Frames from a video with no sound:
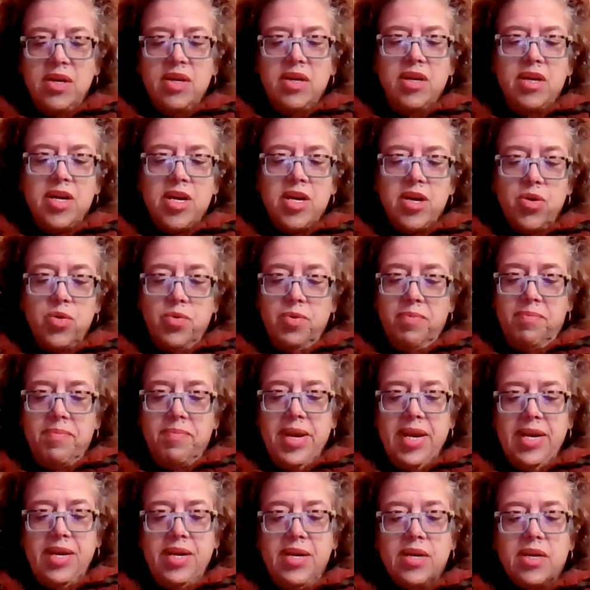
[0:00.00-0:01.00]

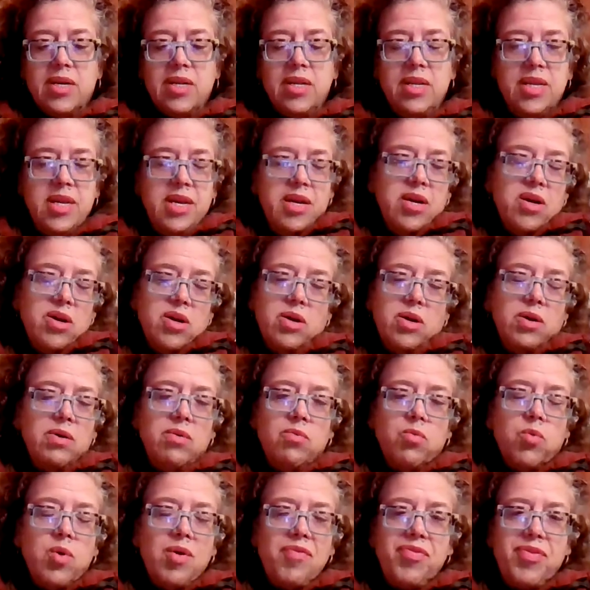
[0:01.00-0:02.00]
made it clear
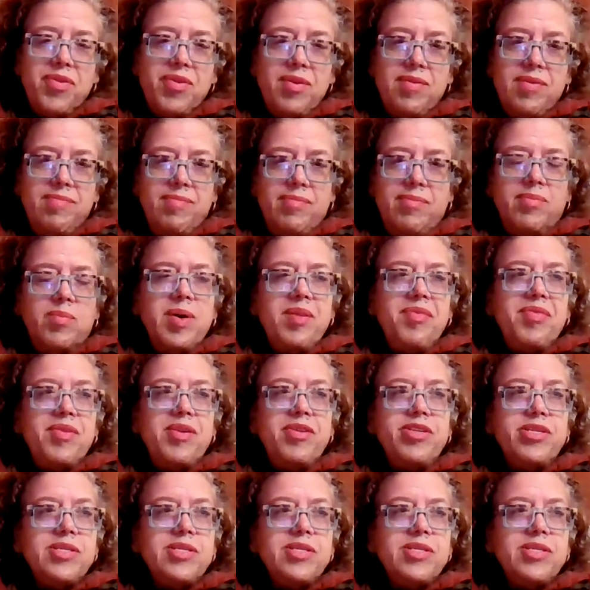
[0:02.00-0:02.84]
what the